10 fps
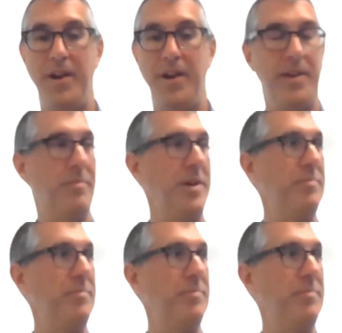that might
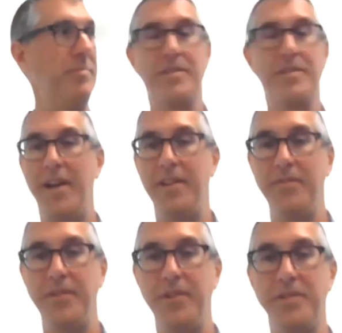be looked at in the
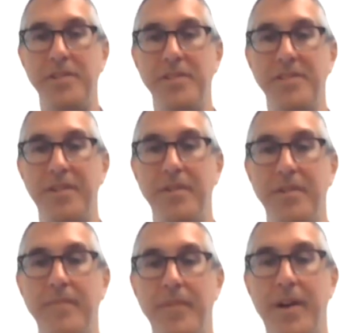future.
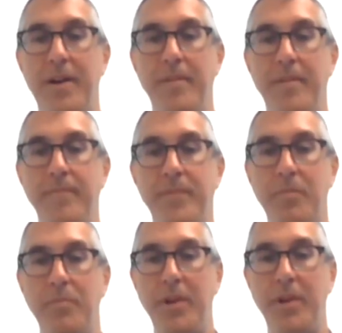So, um,
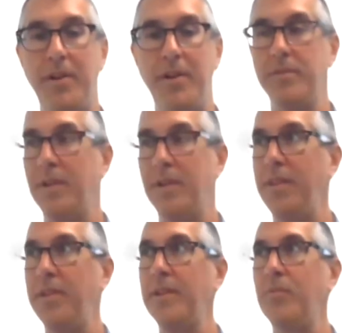but I don't. I
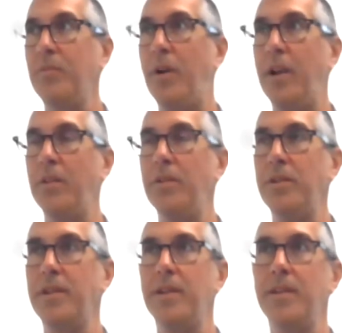think we want to
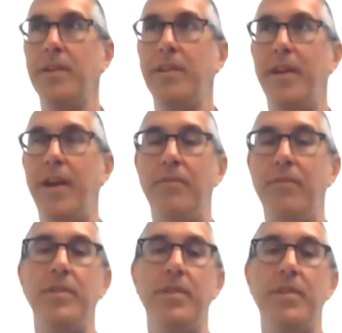look at
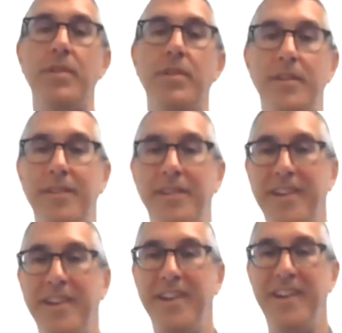everything and
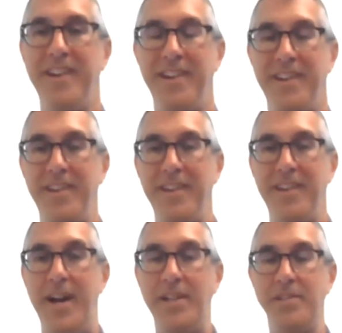and
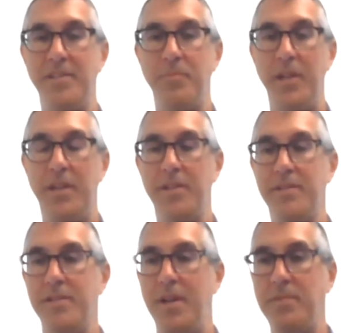not just make an
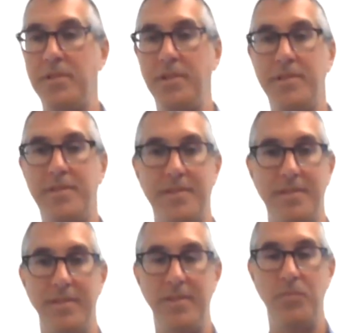assumption it's
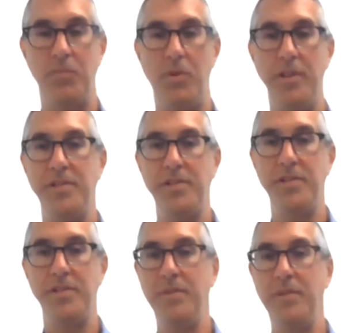there's one
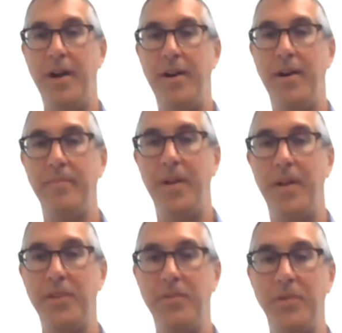issue um, i
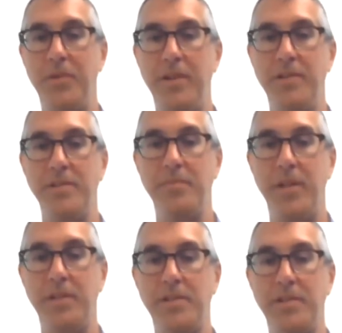think we want to just
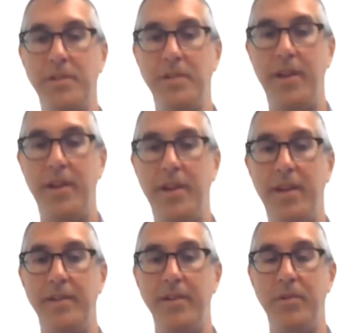make sure that
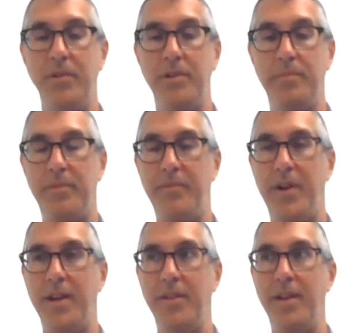in order to
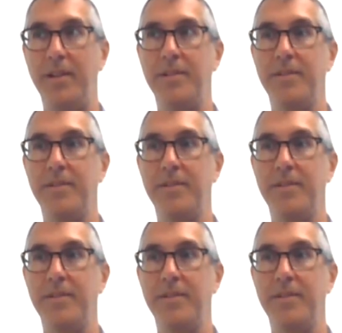provide that